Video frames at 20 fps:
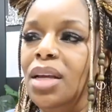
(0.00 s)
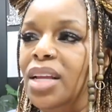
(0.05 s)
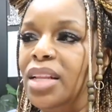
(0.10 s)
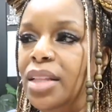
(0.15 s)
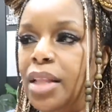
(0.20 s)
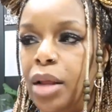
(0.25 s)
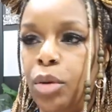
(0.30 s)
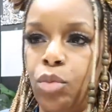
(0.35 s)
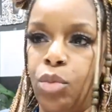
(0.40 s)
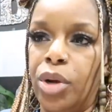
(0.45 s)

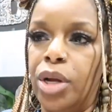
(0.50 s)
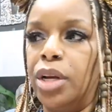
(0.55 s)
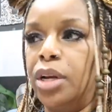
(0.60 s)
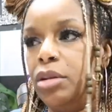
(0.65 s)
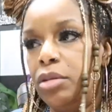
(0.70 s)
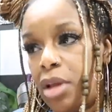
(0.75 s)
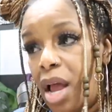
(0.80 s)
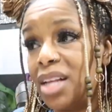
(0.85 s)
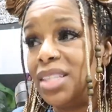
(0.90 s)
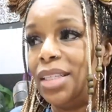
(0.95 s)
And then
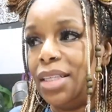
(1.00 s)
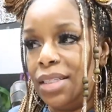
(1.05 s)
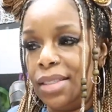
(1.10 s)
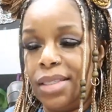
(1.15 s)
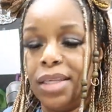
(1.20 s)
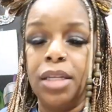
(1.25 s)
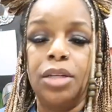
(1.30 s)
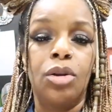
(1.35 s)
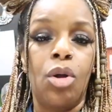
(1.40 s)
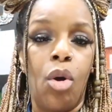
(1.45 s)
when I said,
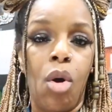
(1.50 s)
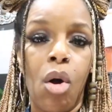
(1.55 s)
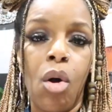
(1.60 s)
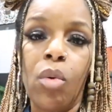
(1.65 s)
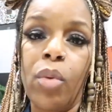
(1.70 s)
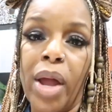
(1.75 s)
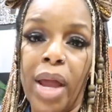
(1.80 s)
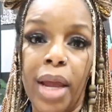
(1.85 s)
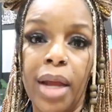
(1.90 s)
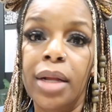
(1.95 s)
sit in the
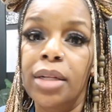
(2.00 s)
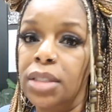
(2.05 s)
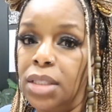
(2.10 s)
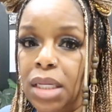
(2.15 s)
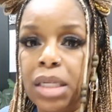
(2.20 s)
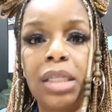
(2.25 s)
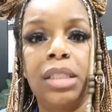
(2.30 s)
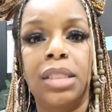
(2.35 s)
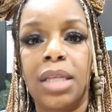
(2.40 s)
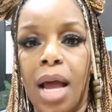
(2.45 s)
hallway
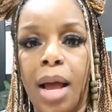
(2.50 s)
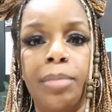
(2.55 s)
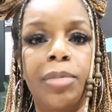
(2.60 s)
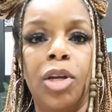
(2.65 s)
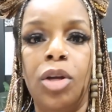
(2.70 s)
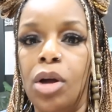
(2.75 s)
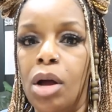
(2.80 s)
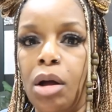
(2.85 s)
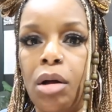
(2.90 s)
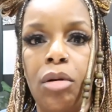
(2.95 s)
until it's
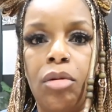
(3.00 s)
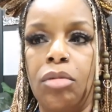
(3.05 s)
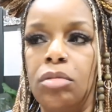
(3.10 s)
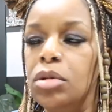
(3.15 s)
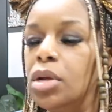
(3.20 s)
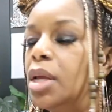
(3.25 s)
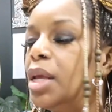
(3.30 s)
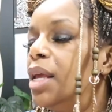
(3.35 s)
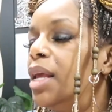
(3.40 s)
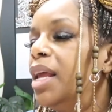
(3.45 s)
time to
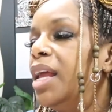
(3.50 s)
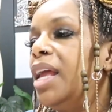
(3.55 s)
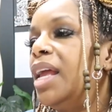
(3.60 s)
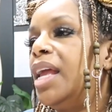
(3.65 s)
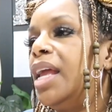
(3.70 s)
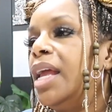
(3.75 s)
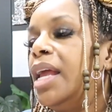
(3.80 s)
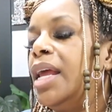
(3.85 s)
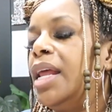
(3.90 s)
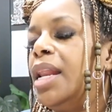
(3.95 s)
go.
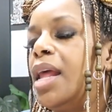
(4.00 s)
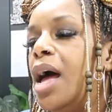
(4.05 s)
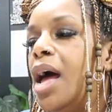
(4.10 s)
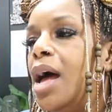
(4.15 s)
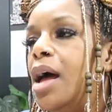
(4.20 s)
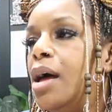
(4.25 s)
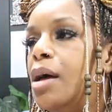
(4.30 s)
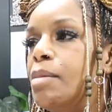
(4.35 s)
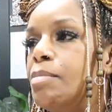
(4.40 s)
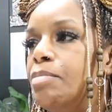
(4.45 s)
And
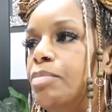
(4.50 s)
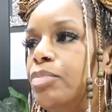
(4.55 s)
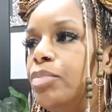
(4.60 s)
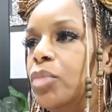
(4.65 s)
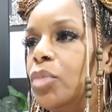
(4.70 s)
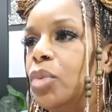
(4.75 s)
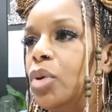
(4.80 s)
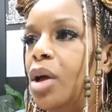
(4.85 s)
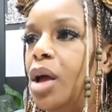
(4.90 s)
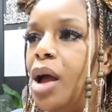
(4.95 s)

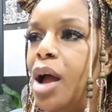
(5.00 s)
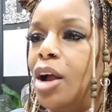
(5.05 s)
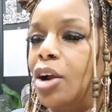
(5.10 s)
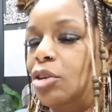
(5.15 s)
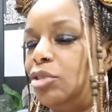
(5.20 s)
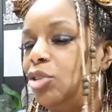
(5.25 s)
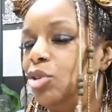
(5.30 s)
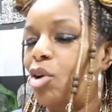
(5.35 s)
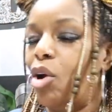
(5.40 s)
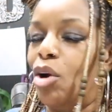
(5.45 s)
um,
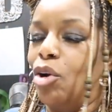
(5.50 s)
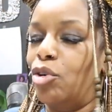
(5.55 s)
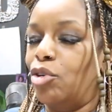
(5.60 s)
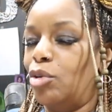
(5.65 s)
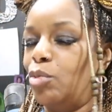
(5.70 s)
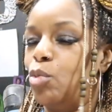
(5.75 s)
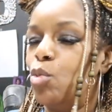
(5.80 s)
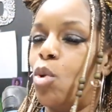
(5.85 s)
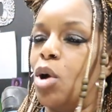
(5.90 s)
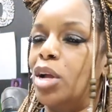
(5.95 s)
I
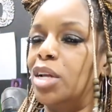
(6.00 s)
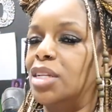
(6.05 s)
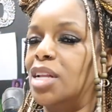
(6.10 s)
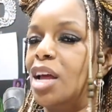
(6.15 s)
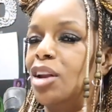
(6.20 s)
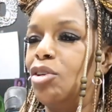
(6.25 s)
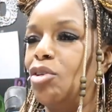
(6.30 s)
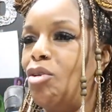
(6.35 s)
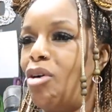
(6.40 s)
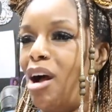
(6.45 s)
heard him walking
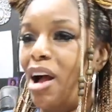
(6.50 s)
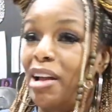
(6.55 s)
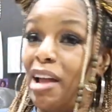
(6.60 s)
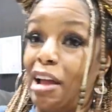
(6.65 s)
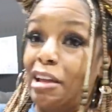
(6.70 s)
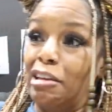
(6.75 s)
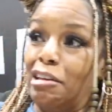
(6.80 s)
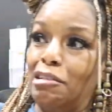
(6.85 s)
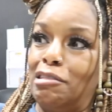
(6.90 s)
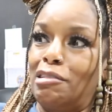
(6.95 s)
down the hall. I
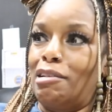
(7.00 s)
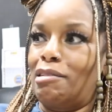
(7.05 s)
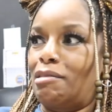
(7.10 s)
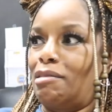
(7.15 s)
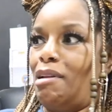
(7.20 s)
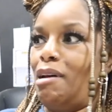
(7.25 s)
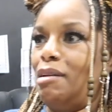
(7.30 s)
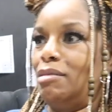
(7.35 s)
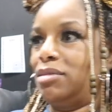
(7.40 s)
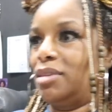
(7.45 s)
got kicked out
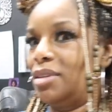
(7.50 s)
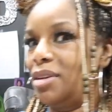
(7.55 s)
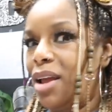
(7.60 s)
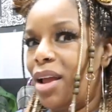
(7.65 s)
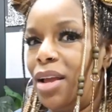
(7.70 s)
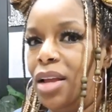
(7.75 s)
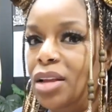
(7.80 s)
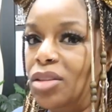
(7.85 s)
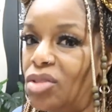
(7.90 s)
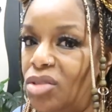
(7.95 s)
of class
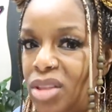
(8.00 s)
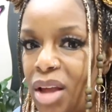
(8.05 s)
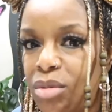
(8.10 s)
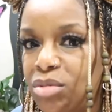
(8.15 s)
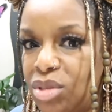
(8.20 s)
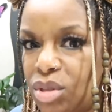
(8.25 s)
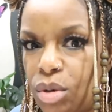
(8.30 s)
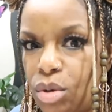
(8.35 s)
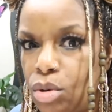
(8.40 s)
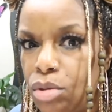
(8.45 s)
today. He thought
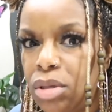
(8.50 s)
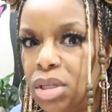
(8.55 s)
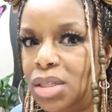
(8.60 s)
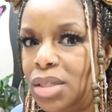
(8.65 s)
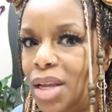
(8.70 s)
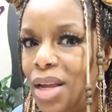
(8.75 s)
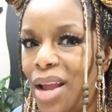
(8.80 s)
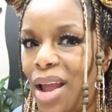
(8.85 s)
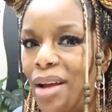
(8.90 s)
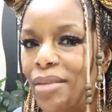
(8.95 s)
that was the
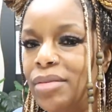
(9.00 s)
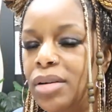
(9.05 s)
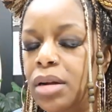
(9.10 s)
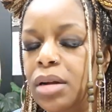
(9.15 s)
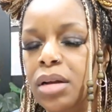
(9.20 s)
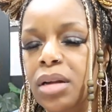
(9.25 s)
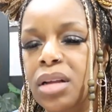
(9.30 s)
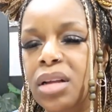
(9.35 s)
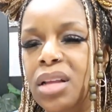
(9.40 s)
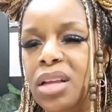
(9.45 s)
coolest thing
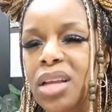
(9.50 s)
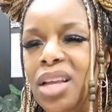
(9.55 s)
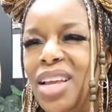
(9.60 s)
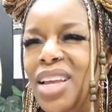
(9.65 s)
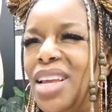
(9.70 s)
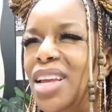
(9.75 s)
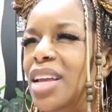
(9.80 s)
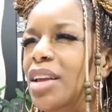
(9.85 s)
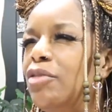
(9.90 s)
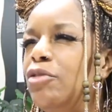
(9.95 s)
ever.
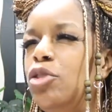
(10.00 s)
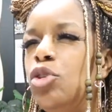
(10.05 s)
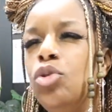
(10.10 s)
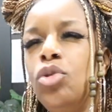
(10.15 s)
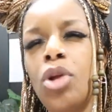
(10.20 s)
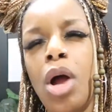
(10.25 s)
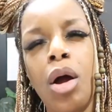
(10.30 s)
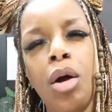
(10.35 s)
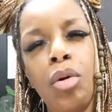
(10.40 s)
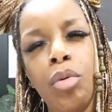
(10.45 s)
If
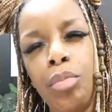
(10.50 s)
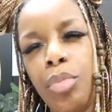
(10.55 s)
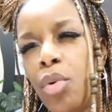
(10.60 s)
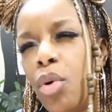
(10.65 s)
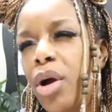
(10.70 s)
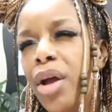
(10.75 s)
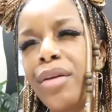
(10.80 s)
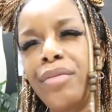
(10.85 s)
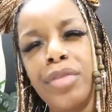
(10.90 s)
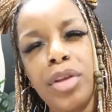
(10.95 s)
you don't,
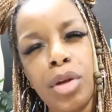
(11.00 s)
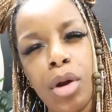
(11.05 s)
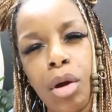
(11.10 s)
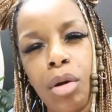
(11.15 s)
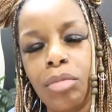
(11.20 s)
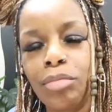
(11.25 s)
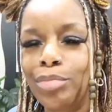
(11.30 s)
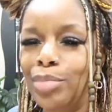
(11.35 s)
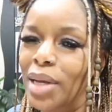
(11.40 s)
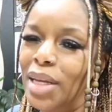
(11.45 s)
boy, if you
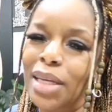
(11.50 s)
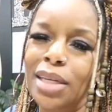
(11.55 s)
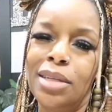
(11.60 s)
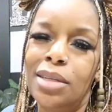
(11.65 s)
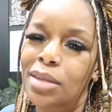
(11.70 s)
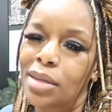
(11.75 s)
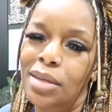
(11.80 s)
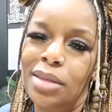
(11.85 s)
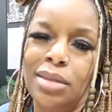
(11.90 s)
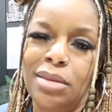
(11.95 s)
don't, but
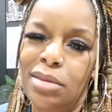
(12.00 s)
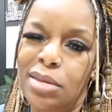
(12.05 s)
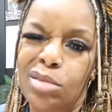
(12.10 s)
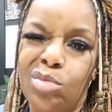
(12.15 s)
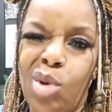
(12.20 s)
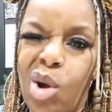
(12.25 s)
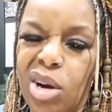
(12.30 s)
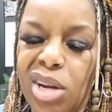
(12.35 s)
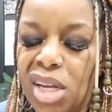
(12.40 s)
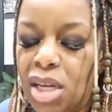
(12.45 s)
he, he's a
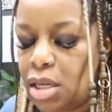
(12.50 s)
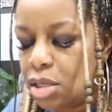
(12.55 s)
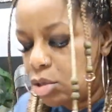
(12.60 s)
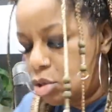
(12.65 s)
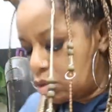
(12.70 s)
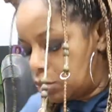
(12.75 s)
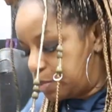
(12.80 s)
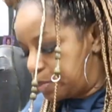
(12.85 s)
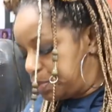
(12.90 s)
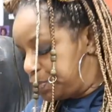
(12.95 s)
smart kid
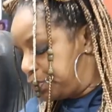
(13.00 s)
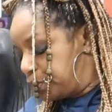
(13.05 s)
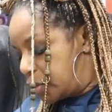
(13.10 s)
too.